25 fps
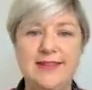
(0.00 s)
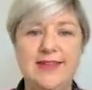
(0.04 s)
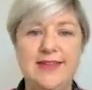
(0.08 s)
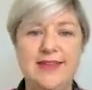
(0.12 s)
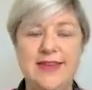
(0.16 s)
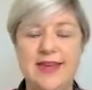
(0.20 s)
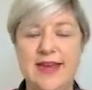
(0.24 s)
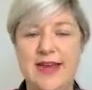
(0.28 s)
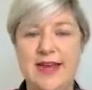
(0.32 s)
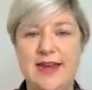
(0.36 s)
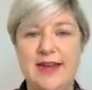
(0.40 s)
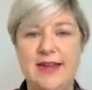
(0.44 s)
and
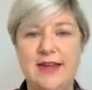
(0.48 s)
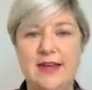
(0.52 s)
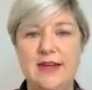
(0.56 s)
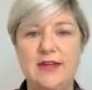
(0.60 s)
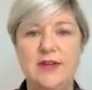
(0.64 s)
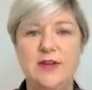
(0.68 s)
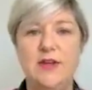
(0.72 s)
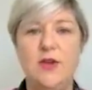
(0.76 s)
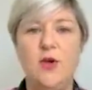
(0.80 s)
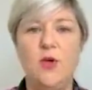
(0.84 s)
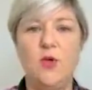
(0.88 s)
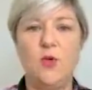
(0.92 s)
get
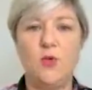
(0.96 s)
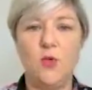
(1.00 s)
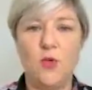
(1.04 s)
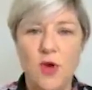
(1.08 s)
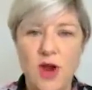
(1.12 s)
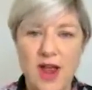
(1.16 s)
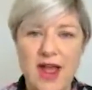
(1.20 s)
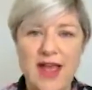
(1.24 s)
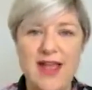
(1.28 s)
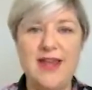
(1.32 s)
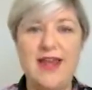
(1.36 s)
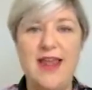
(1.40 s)
started
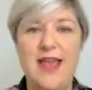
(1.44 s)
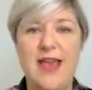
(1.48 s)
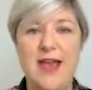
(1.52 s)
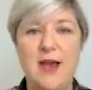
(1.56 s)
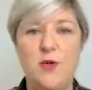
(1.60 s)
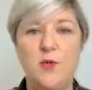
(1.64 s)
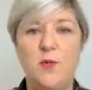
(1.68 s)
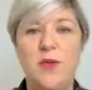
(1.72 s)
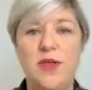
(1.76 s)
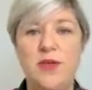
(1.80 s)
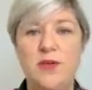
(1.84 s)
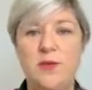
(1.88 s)
right
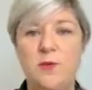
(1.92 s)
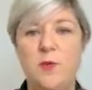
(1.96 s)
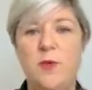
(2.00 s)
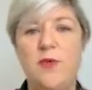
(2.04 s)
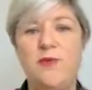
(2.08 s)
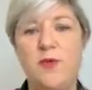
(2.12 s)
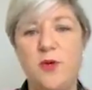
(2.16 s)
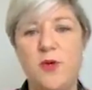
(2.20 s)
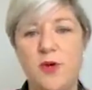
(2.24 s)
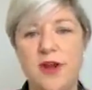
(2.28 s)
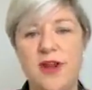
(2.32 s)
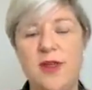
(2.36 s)
now, because
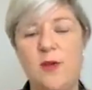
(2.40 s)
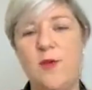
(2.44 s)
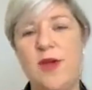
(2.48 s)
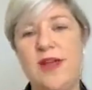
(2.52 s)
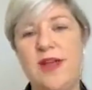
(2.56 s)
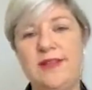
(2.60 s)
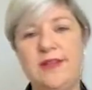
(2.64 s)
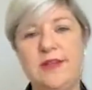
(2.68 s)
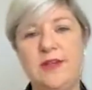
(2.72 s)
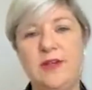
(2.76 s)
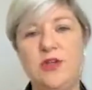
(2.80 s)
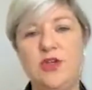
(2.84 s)
we've already
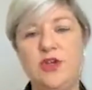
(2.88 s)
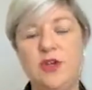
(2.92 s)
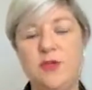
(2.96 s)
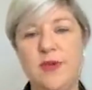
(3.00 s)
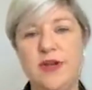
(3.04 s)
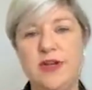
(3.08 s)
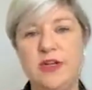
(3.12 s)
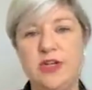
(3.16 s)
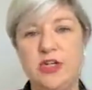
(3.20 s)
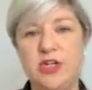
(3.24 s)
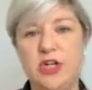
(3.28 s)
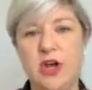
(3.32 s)
wasted
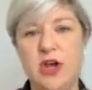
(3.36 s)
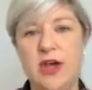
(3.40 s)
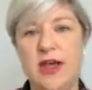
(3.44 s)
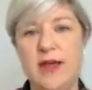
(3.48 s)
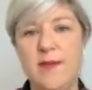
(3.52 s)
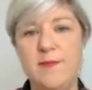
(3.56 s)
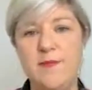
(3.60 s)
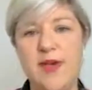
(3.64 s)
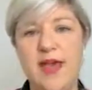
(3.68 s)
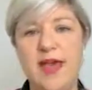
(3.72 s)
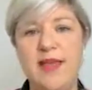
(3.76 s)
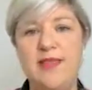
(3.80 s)
too much
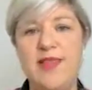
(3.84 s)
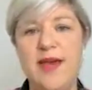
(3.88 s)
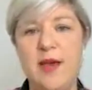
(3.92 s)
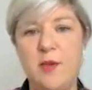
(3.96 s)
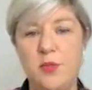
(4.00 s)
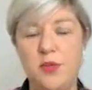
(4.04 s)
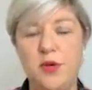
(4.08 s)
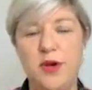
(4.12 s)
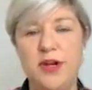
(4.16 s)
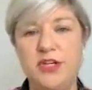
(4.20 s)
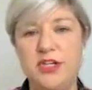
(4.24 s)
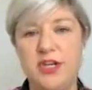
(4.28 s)
time. And
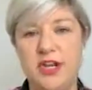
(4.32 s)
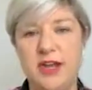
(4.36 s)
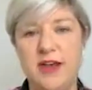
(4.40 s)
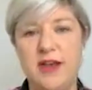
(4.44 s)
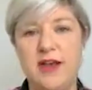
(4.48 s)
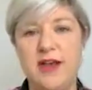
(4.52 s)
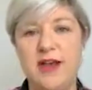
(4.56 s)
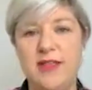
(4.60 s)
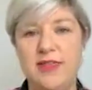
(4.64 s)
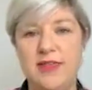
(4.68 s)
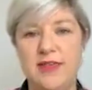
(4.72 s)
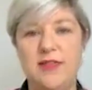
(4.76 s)
that
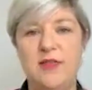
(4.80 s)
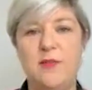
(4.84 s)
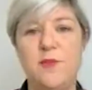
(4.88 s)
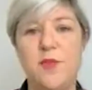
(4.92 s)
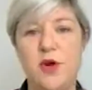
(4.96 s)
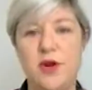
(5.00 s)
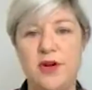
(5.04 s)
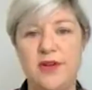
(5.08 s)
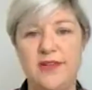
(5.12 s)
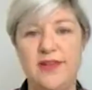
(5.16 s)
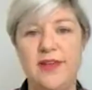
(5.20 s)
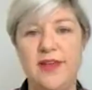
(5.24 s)
pressure, I think,
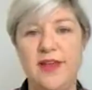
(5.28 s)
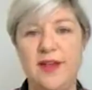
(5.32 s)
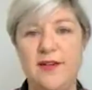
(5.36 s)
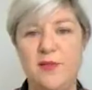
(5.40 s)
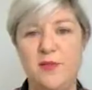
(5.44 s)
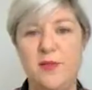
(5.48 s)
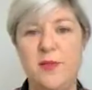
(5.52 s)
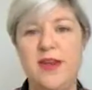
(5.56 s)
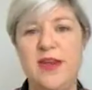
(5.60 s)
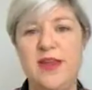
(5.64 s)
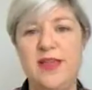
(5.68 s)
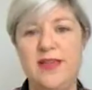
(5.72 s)
the
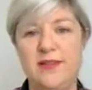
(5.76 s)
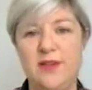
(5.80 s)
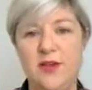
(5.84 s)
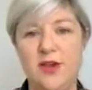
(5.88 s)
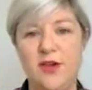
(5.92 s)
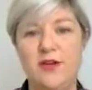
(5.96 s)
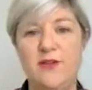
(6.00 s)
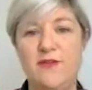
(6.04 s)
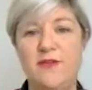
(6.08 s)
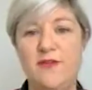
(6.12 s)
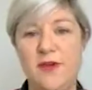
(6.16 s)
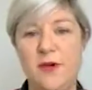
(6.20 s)
government is going to
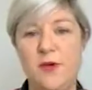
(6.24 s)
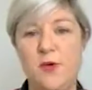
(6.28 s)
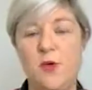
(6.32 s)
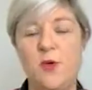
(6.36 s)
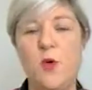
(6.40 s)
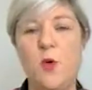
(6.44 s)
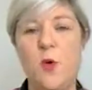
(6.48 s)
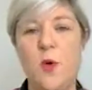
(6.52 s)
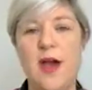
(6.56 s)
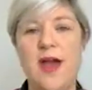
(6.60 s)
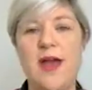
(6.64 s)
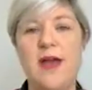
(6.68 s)
feel
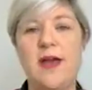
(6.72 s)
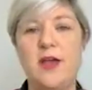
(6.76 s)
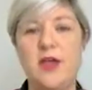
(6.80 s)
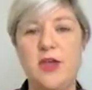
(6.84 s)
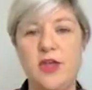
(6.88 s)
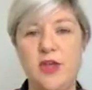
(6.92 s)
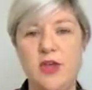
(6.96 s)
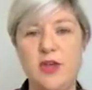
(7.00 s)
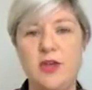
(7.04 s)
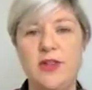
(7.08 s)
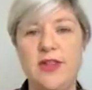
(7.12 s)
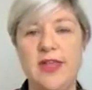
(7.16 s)
quite
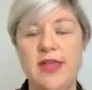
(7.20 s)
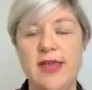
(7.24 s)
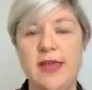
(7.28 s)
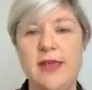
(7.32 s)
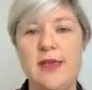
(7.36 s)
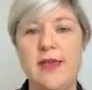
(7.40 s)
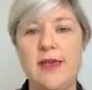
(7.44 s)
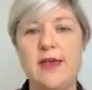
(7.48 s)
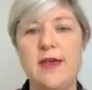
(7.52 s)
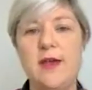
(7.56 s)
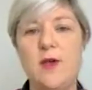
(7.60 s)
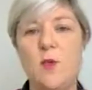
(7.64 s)
acutely
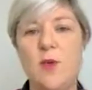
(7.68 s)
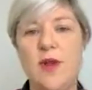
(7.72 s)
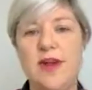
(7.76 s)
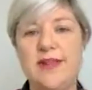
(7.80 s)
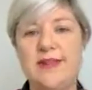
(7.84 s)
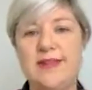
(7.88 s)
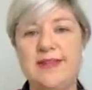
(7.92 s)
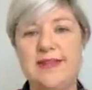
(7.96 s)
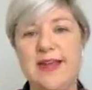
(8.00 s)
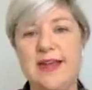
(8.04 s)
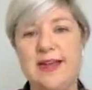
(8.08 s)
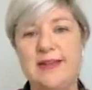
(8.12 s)
when it
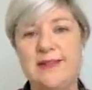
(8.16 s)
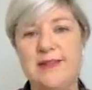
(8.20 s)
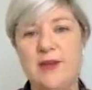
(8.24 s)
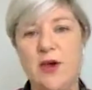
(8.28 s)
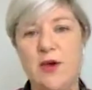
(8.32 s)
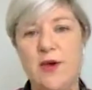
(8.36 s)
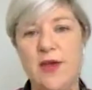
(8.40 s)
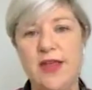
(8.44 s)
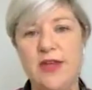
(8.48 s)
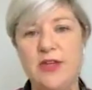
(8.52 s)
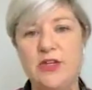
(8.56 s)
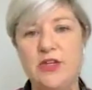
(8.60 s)
starts
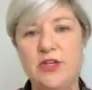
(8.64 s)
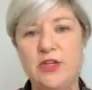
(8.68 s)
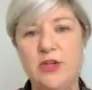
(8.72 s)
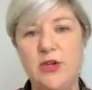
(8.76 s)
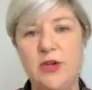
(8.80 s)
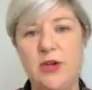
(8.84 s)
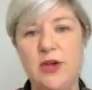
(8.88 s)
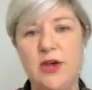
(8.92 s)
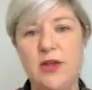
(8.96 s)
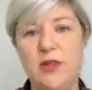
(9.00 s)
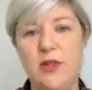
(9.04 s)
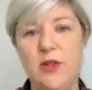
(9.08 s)
going to
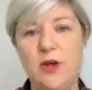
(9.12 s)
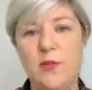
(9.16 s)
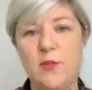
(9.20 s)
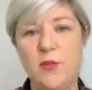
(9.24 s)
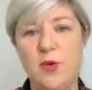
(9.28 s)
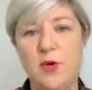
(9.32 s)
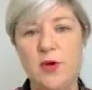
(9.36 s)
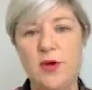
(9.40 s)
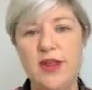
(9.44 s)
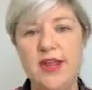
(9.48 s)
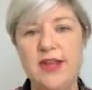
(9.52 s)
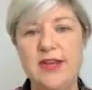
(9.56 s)
a lot
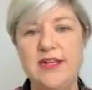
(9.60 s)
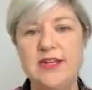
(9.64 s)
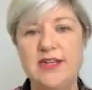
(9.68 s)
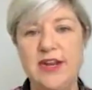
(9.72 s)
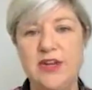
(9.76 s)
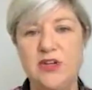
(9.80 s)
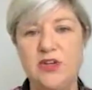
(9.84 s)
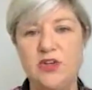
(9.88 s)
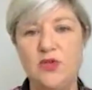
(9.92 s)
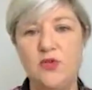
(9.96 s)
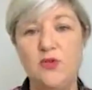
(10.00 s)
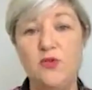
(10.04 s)
more
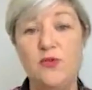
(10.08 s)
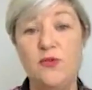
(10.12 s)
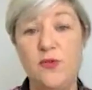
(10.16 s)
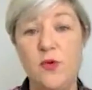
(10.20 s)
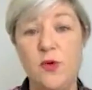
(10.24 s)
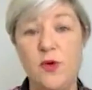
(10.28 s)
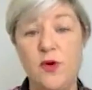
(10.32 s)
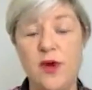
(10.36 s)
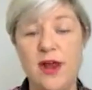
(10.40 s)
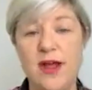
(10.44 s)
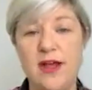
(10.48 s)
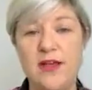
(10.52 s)
international
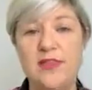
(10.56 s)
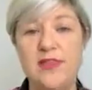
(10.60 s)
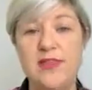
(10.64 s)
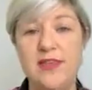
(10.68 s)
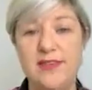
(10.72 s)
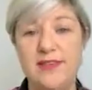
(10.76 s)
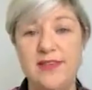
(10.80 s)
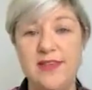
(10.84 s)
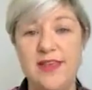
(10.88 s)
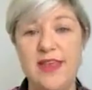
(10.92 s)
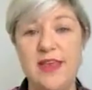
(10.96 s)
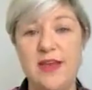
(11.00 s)
fora
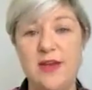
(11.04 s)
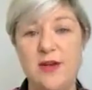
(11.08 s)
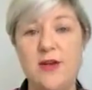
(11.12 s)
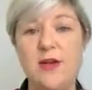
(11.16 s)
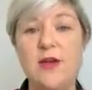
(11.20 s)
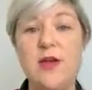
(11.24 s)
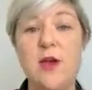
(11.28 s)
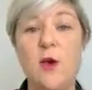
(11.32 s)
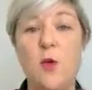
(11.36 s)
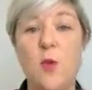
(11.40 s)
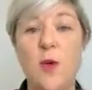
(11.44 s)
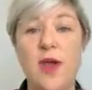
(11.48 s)
this year,
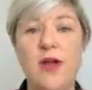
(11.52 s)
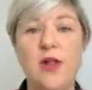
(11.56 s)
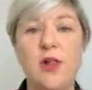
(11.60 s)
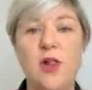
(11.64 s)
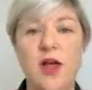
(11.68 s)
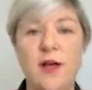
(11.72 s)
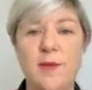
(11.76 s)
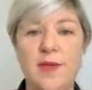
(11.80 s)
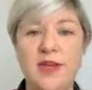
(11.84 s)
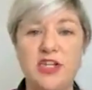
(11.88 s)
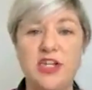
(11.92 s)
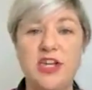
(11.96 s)
where
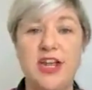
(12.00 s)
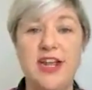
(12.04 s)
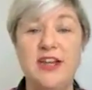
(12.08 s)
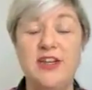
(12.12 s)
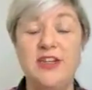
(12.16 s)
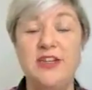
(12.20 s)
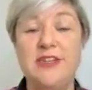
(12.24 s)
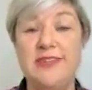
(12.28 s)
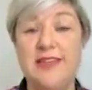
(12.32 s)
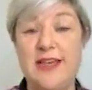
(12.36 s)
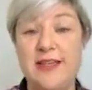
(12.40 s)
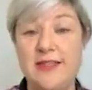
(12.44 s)
climate change
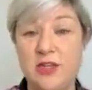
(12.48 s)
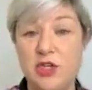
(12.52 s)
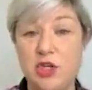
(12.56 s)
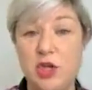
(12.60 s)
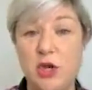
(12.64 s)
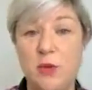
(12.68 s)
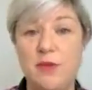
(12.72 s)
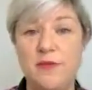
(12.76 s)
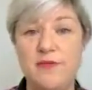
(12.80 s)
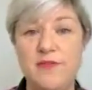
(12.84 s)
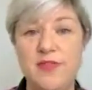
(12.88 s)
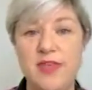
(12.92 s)
is at the top
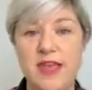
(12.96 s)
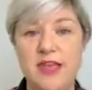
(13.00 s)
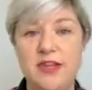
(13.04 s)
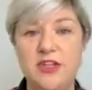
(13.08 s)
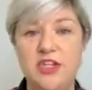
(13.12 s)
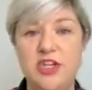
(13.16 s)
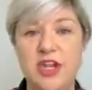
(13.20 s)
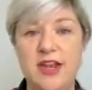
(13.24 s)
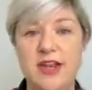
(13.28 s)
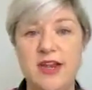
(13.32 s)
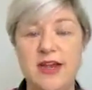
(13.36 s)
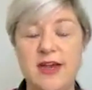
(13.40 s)
of the
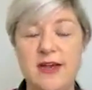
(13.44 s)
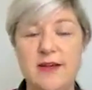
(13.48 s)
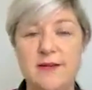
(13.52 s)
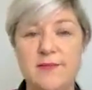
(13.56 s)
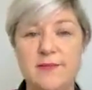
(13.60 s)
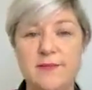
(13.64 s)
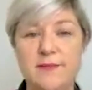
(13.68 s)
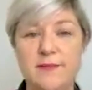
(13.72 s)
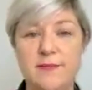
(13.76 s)
agenda.